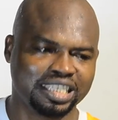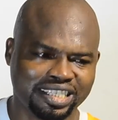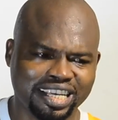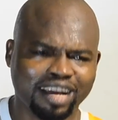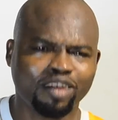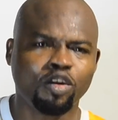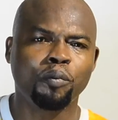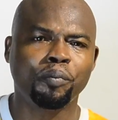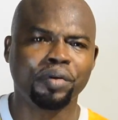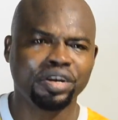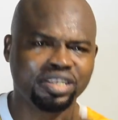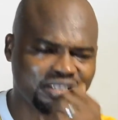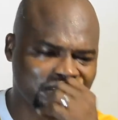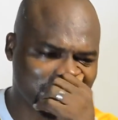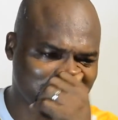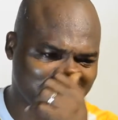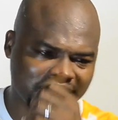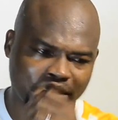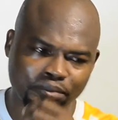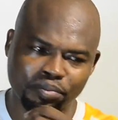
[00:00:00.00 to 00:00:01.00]
the second person
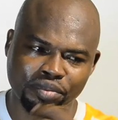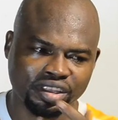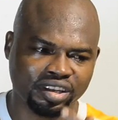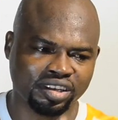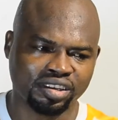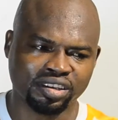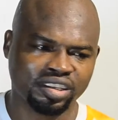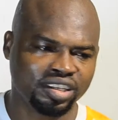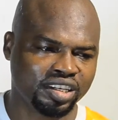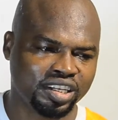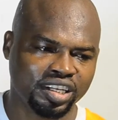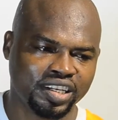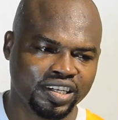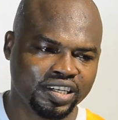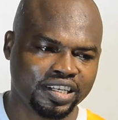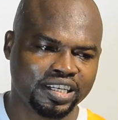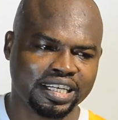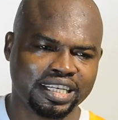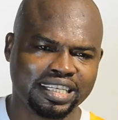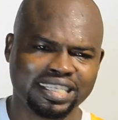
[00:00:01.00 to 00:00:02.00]
the same thing
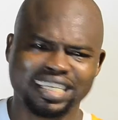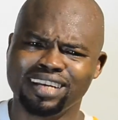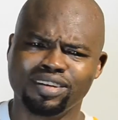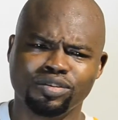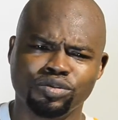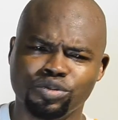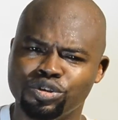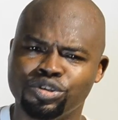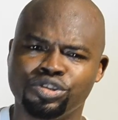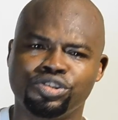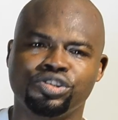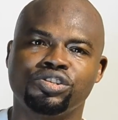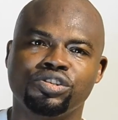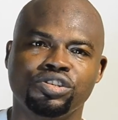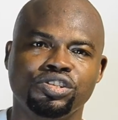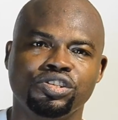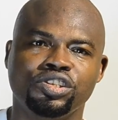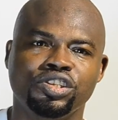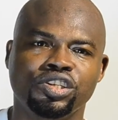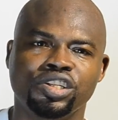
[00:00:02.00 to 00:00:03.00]
said it
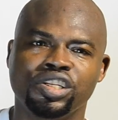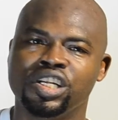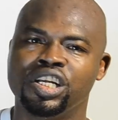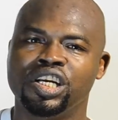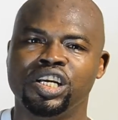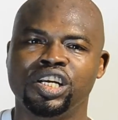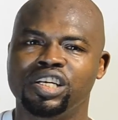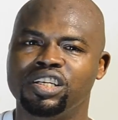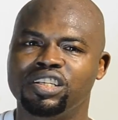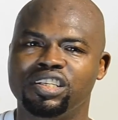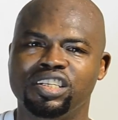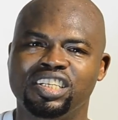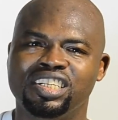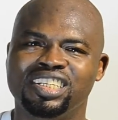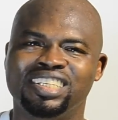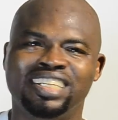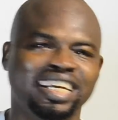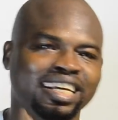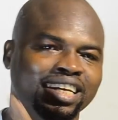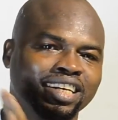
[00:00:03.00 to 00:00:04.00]
was
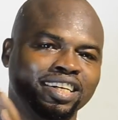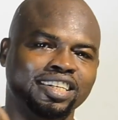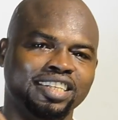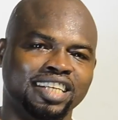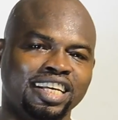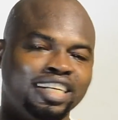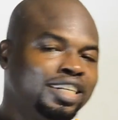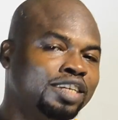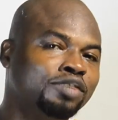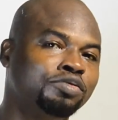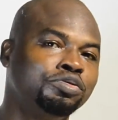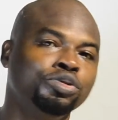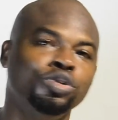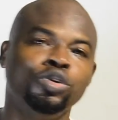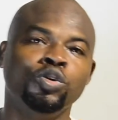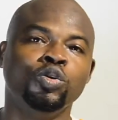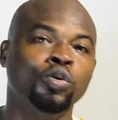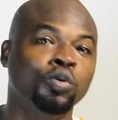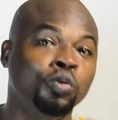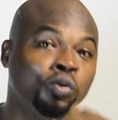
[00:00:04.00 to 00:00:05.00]
they they didn't even
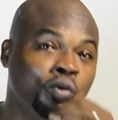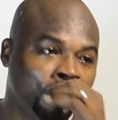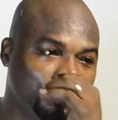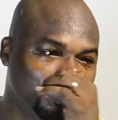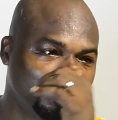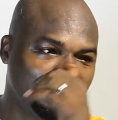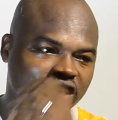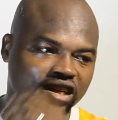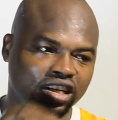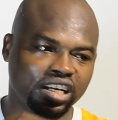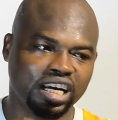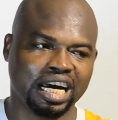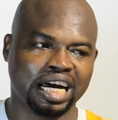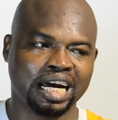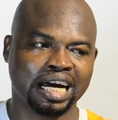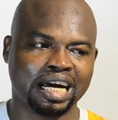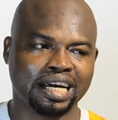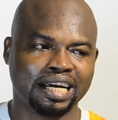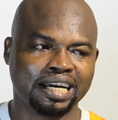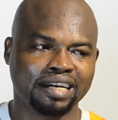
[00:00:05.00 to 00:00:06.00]
know
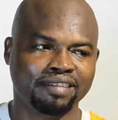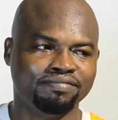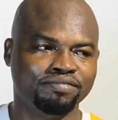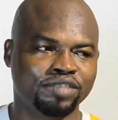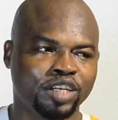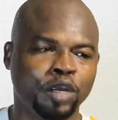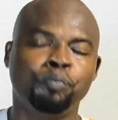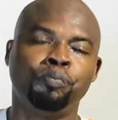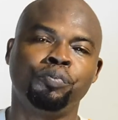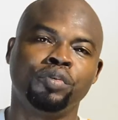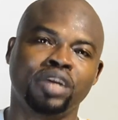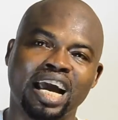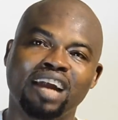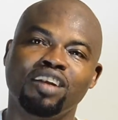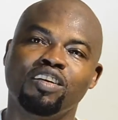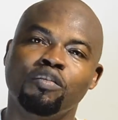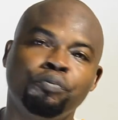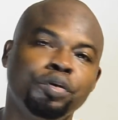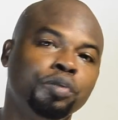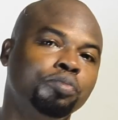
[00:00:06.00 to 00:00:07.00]
uh, the kind
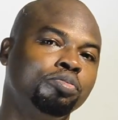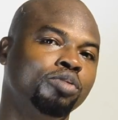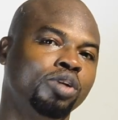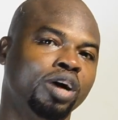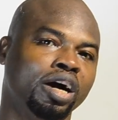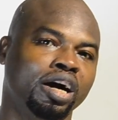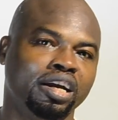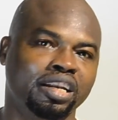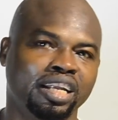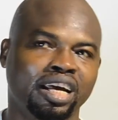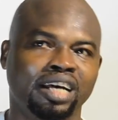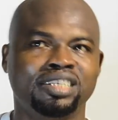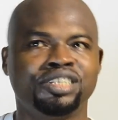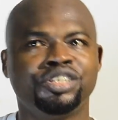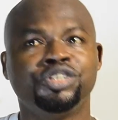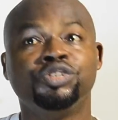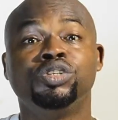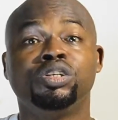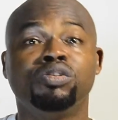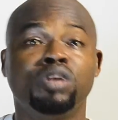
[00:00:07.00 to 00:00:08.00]
of people uh, their
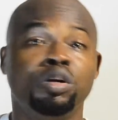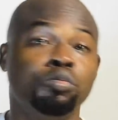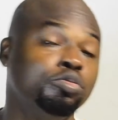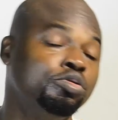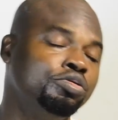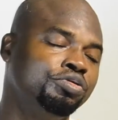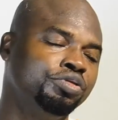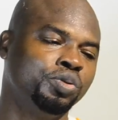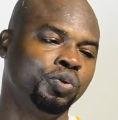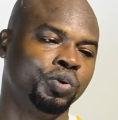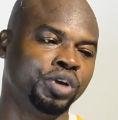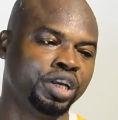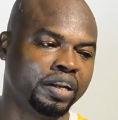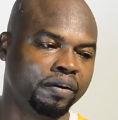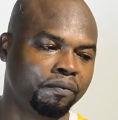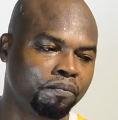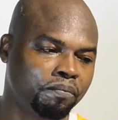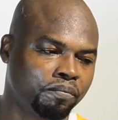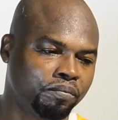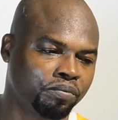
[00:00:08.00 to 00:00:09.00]
children were moving with
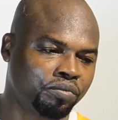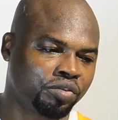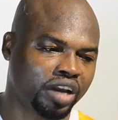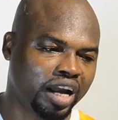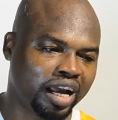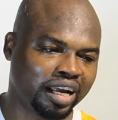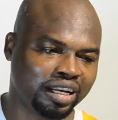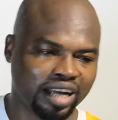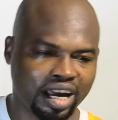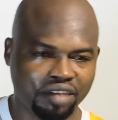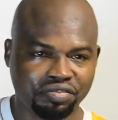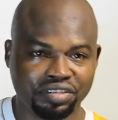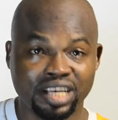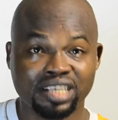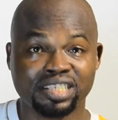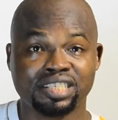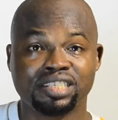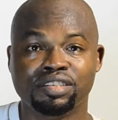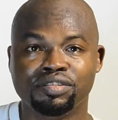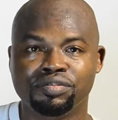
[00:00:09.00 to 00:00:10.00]
and after
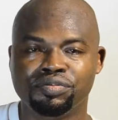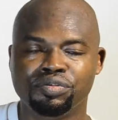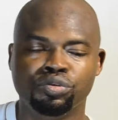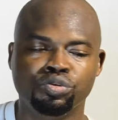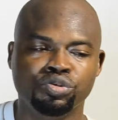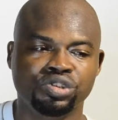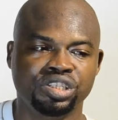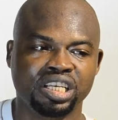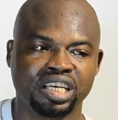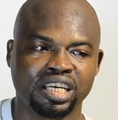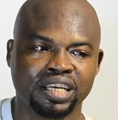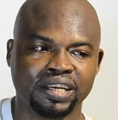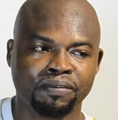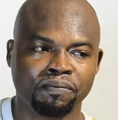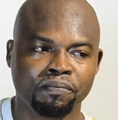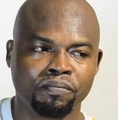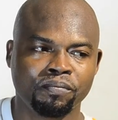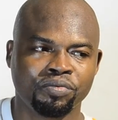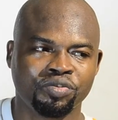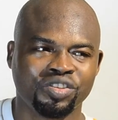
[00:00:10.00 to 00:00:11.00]
seeing fools they
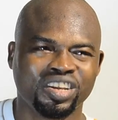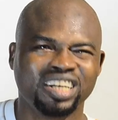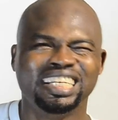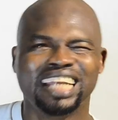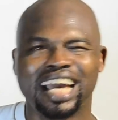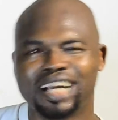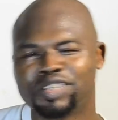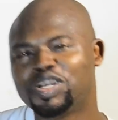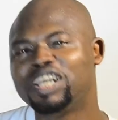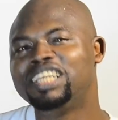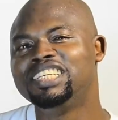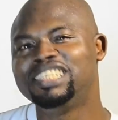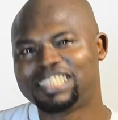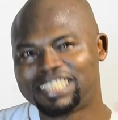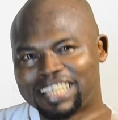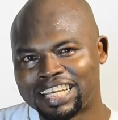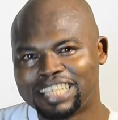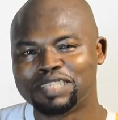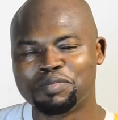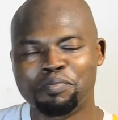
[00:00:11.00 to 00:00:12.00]
they actually
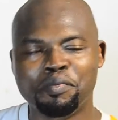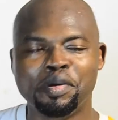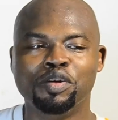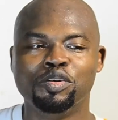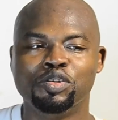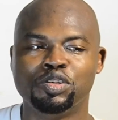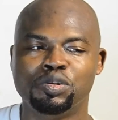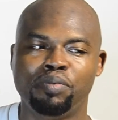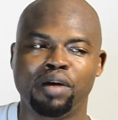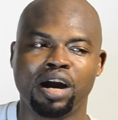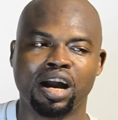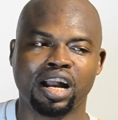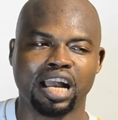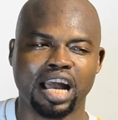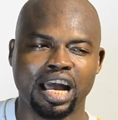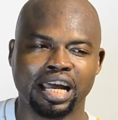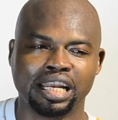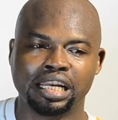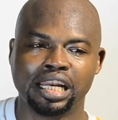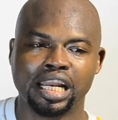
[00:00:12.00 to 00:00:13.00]
sent mails back
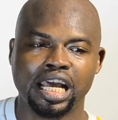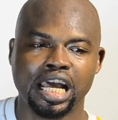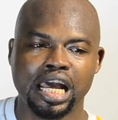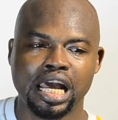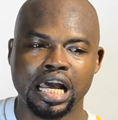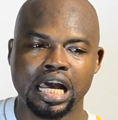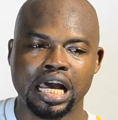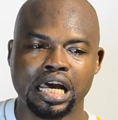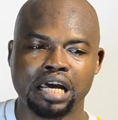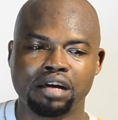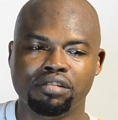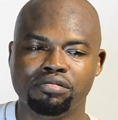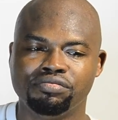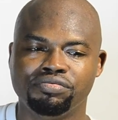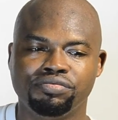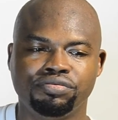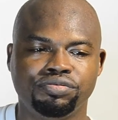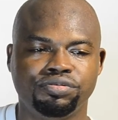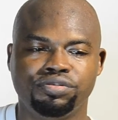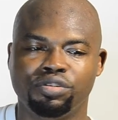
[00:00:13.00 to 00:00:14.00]
and
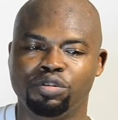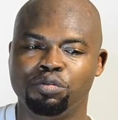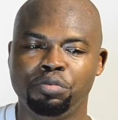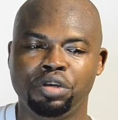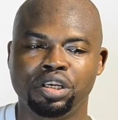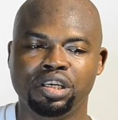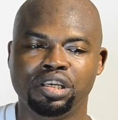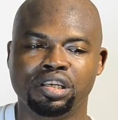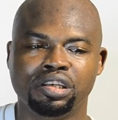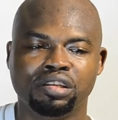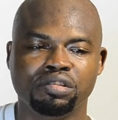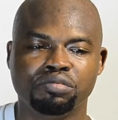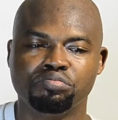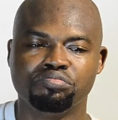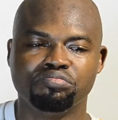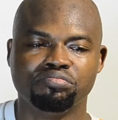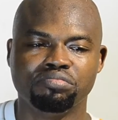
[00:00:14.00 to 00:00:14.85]
for me